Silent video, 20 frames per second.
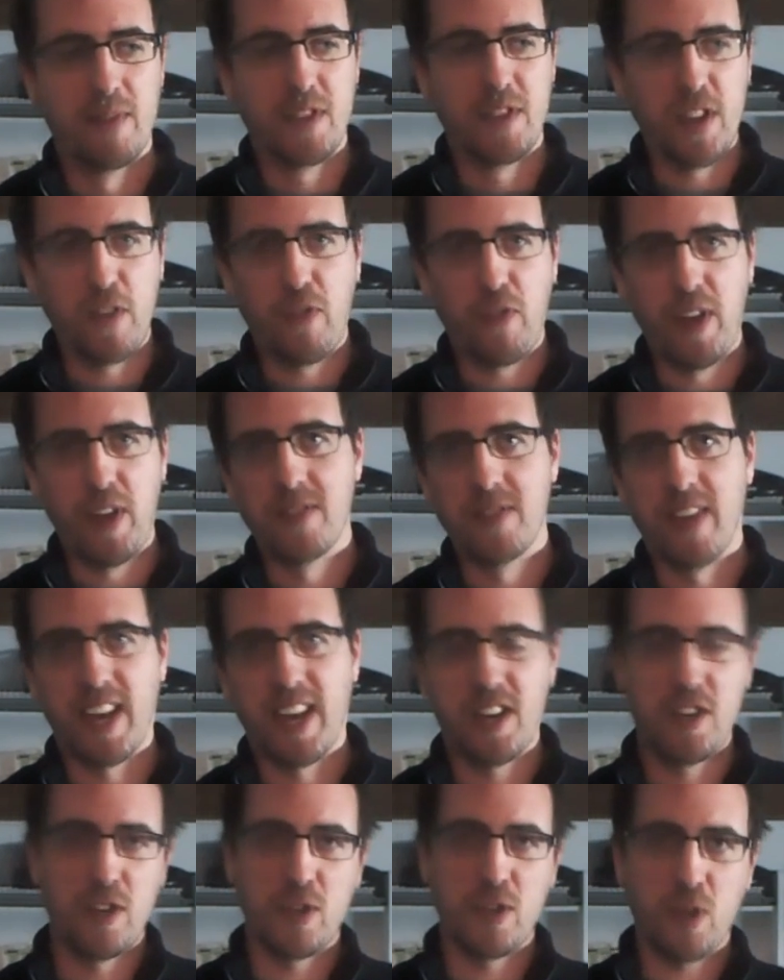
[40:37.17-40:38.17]
she feels like
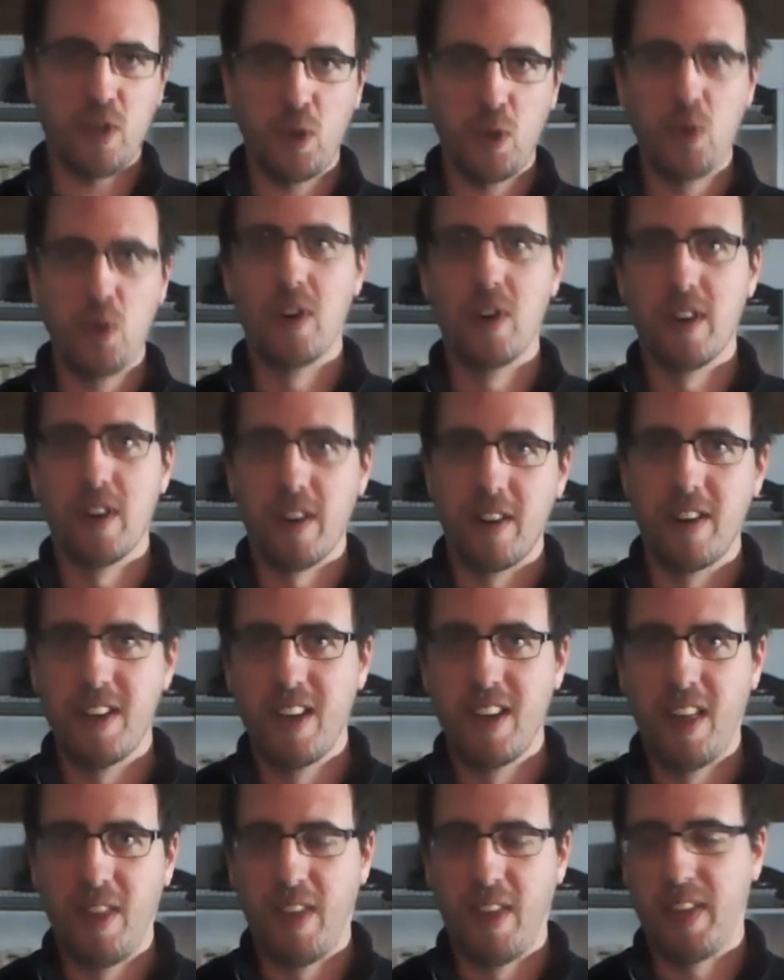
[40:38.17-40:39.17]
she's cooler
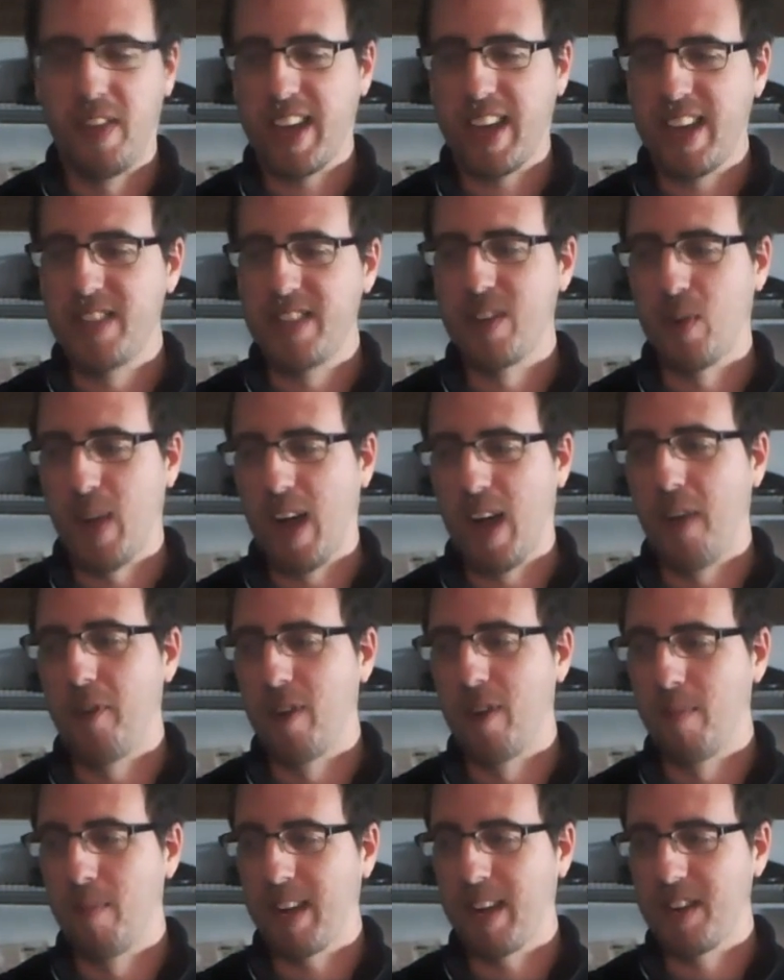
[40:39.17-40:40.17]
than the kids around
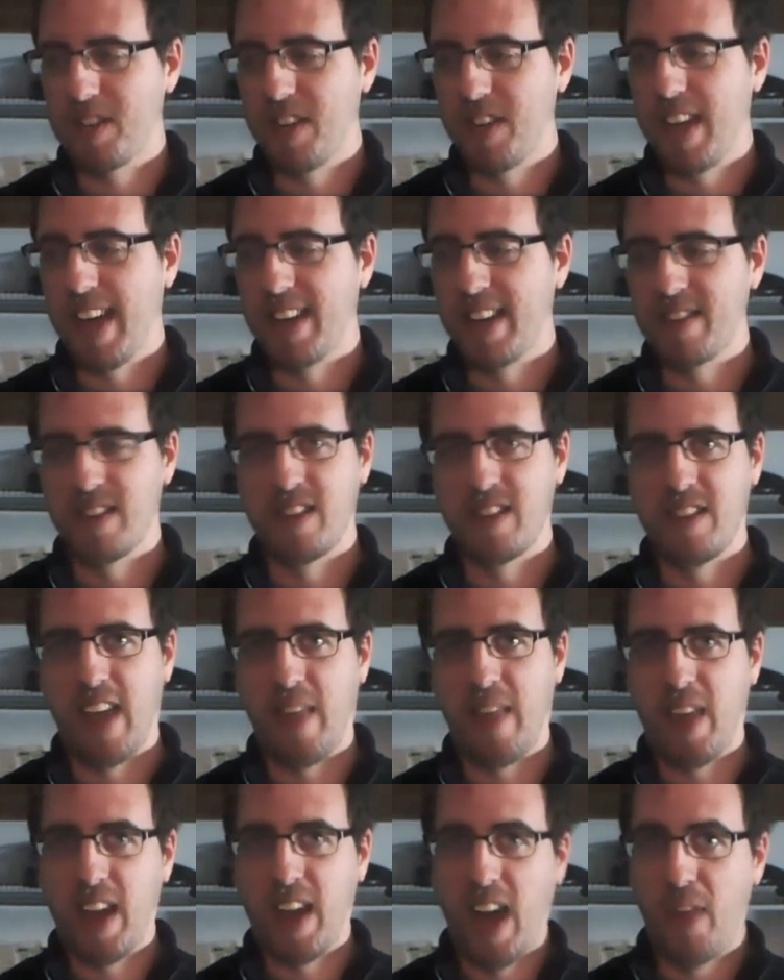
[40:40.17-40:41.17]
her because she has this thing
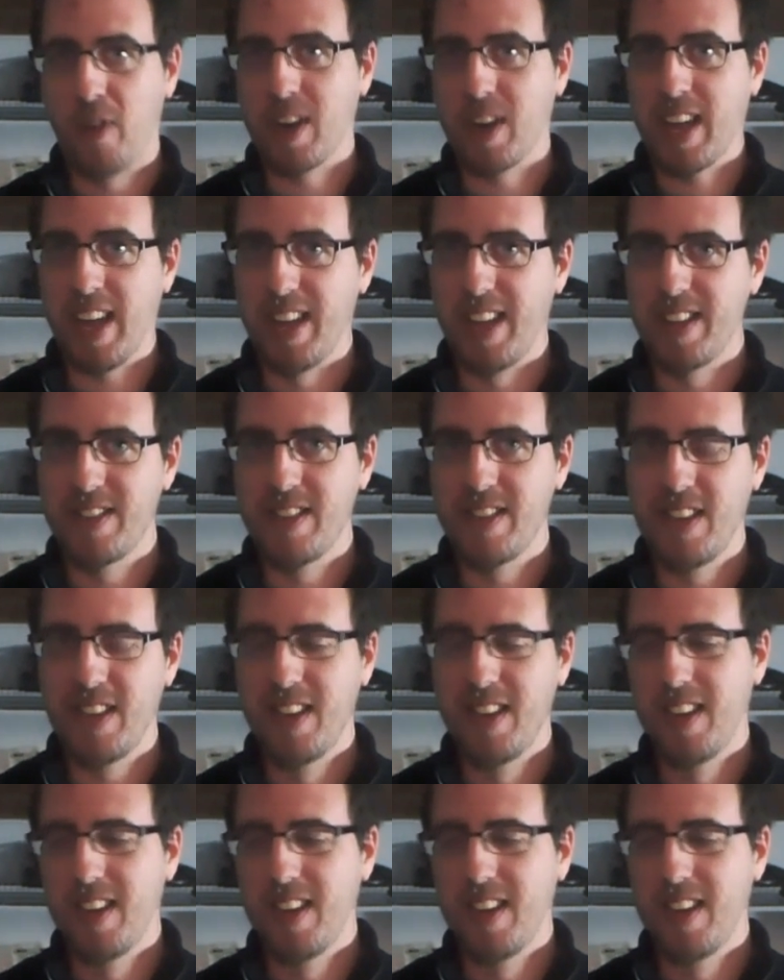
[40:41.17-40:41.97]
that other kids